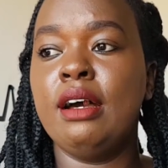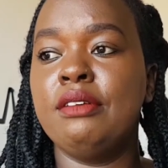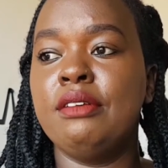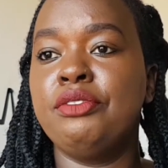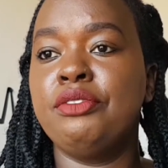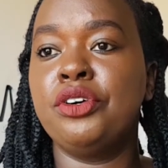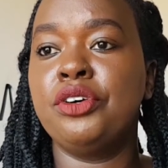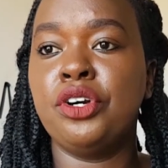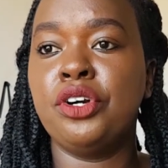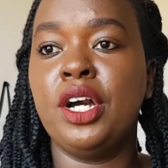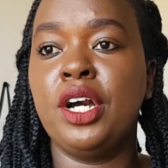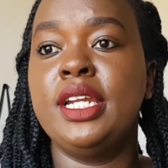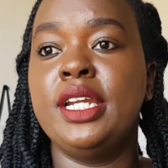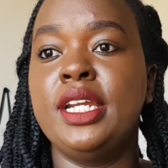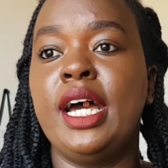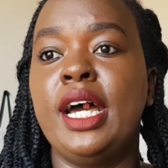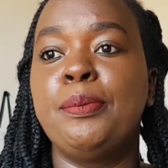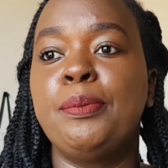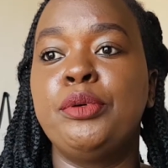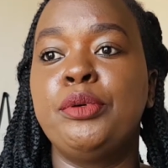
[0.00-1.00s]
for God,
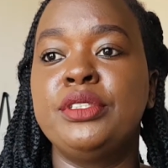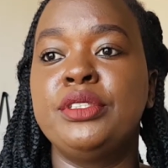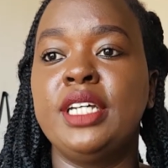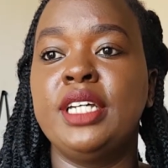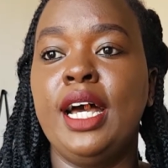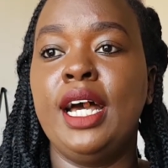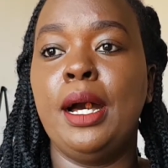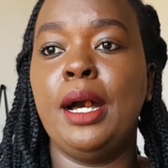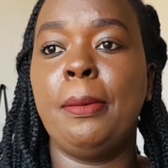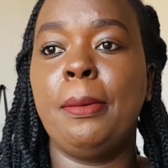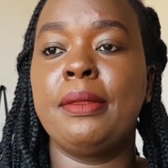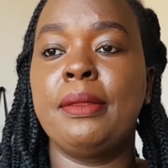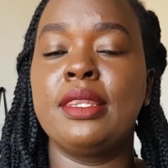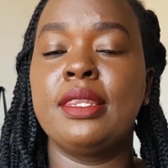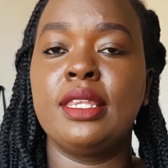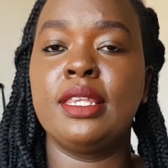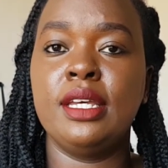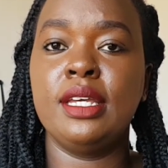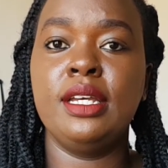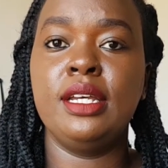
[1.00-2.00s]
I put up
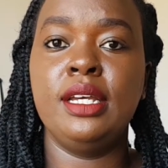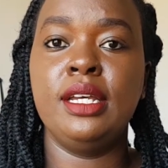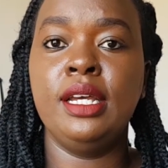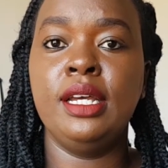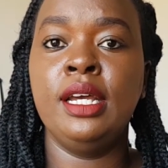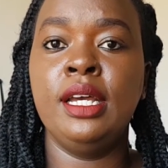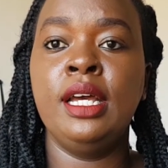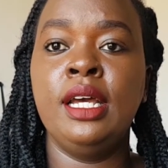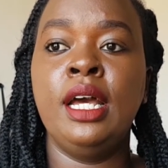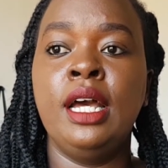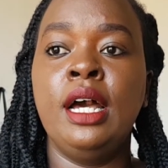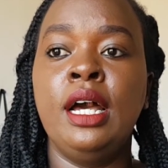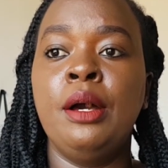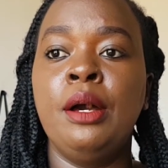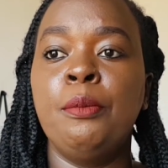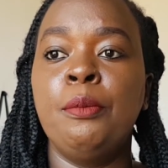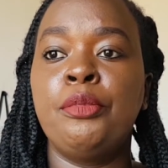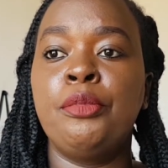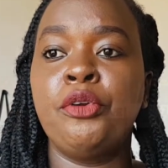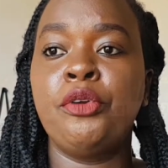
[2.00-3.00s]
the
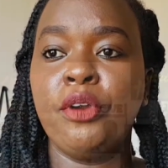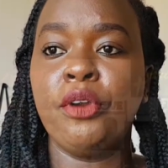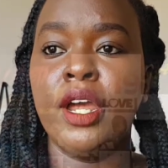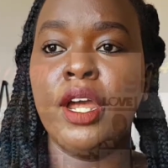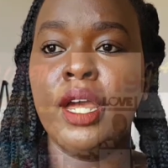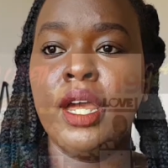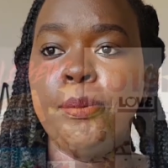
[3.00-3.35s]
pray